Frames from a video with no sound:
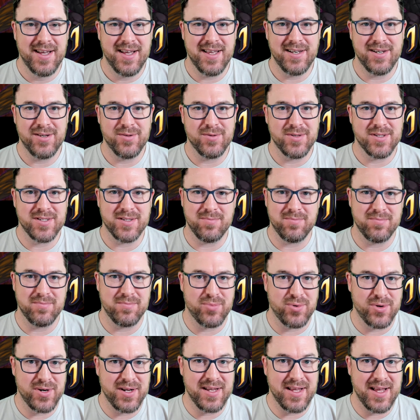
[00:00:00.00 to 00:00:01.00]
and doing some
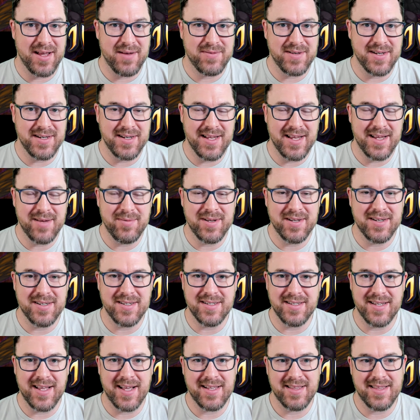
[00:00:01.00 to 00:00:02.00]
pretty hefty
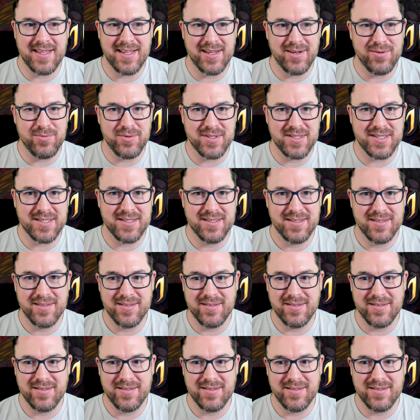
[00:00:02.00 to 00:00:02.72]
damage. That thing was